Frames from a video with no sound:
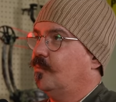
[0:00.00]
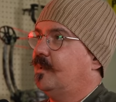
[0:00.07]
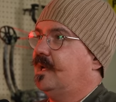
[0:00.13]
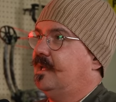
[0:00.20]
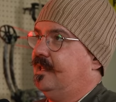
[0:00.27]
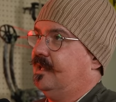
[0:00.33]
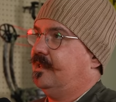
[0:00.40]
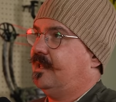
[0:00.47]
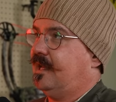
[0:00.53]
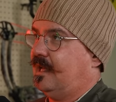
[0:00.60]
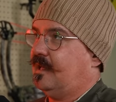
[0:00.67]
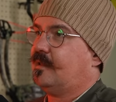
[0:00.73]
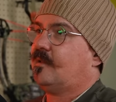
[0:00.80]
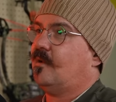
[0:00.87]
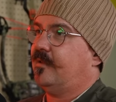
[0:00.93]
me that they
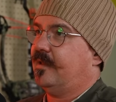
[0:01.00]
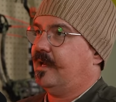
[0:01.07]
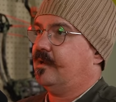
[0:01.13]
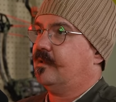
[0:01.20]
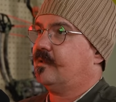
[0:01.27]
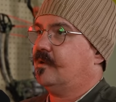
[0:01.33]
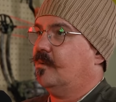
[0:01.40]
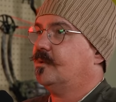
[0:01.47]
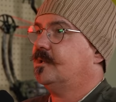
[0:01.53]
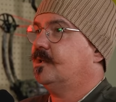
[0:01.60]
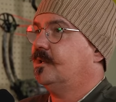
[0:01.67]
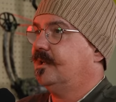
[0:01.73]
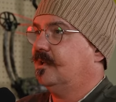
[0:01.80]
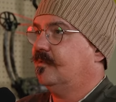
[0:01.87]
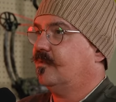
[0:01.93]
saw that as an
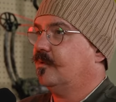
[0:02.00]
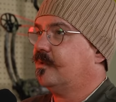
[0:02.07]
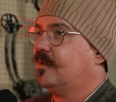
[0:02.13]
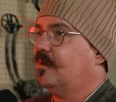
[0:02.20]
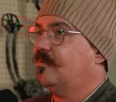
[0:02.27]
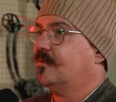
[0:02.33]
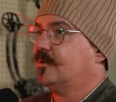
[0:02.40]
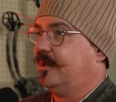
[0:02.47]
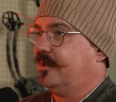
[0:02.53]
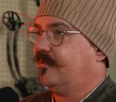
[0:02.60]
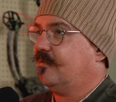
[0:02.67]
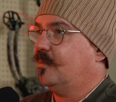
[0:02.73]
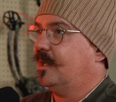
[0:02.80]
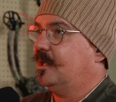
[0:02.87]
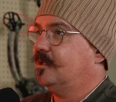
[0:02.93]
opportunity for
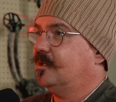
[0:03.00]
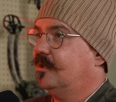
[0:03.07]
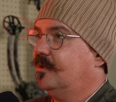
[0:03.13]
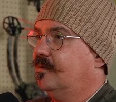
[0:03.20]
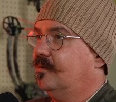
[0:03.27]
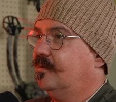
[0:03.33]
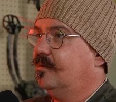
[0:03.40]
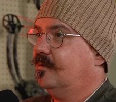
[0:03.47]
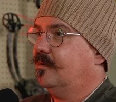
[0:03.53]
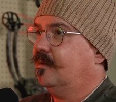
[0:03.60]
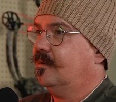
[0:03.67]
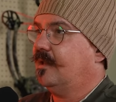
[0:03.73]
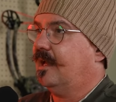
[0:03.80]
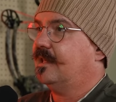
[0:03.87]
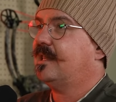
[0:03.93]
self-transformation.
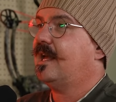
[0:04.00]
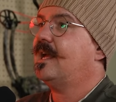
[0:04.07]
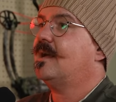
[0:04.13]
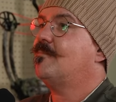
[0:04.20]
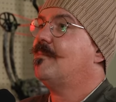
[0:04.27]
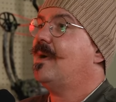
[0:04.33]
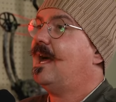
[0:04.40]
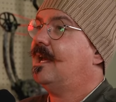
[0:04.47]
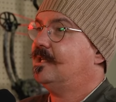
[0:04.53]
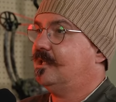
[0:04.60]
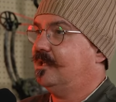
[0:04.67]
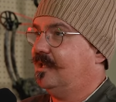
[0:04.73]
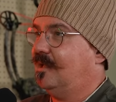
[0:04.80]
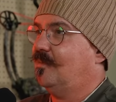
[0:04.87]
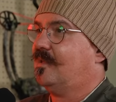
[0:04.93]
Like they
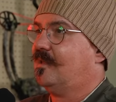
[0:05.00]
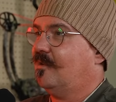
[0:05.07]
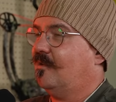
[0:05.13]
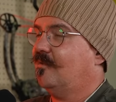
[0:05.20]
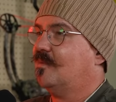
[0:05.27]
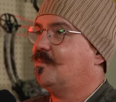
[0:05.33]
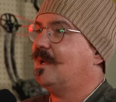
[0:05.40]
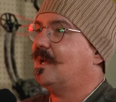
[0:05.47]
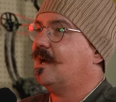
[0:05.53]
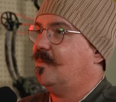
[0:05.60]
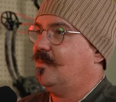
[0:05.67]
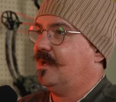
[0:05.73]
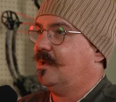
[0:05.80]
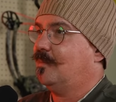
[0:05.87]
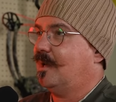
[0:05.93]
imagined themselves
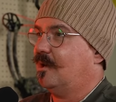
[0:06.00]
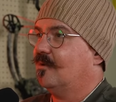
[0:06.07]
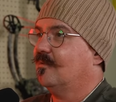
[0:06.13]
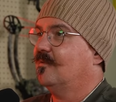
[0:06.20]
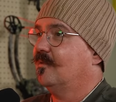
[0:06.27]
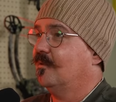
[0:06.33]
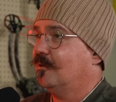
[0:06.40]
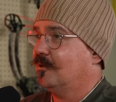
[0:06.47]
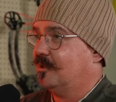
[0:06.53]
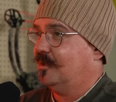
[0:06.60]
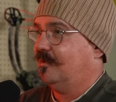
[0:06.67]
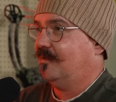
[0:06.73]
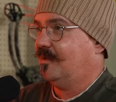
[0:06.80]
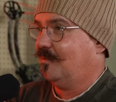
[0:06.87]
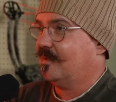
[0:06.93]
becoming a better version
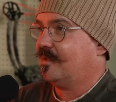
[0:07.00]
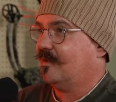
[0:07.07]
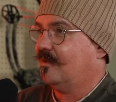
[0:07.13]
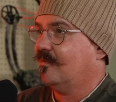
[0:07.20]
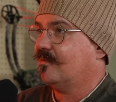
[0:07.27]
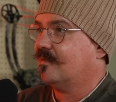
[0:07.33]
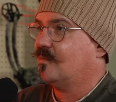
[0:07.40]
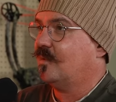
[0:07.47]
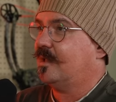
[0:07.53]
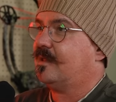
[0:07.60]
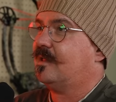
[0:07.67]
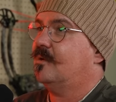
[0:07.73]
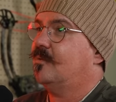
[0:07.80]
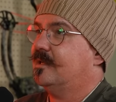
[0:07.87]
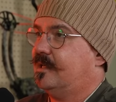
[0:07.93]
of themselves once
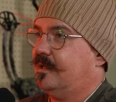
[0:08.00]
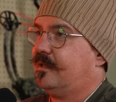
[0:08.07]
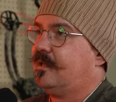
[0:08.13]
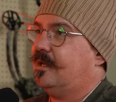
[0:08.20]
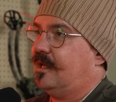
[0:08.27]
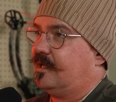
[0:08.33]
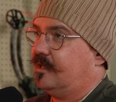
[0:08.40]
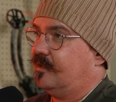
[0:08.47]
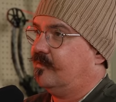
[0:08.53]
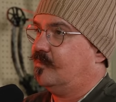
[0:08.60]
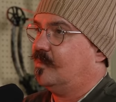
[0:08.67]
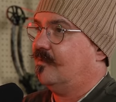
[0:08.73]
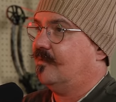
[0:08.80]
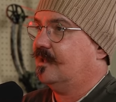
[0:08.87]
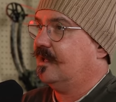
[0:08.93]
they were disconnected from
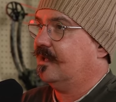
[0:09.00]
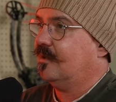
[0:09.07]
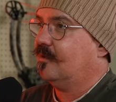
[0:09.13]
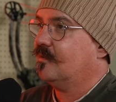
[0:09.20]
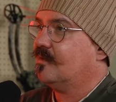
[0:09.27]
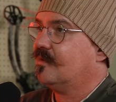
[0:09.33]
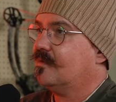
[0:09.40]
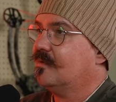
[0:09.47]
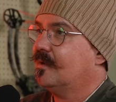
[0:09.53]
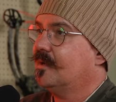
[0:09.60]
everything else.